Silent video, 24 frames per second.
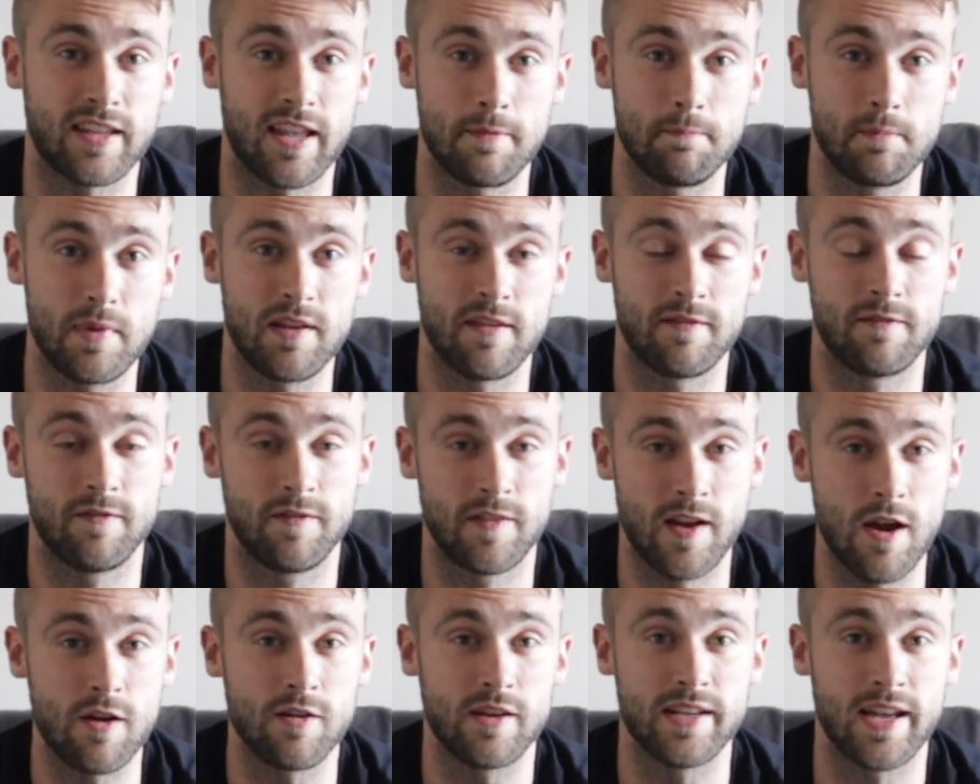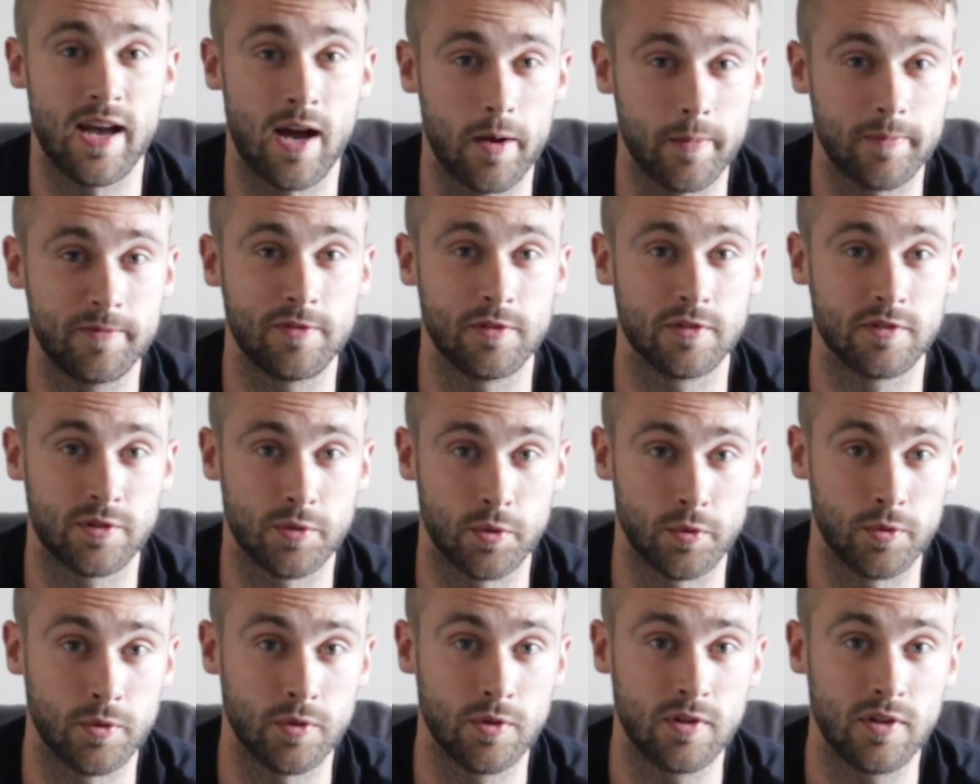can be a very helpful
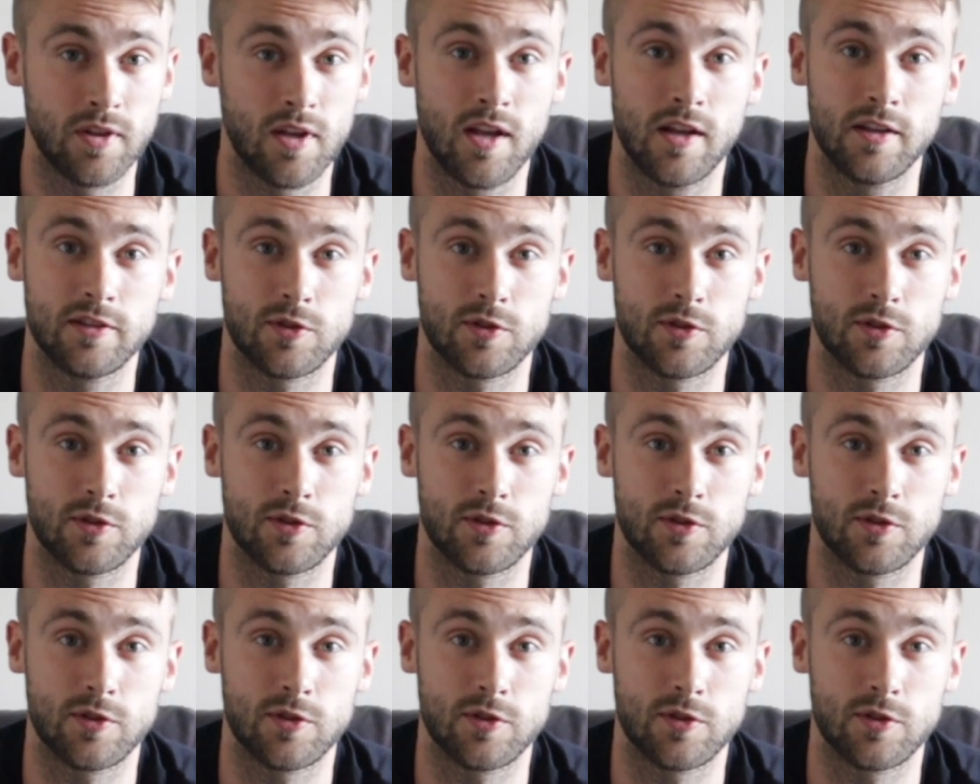tool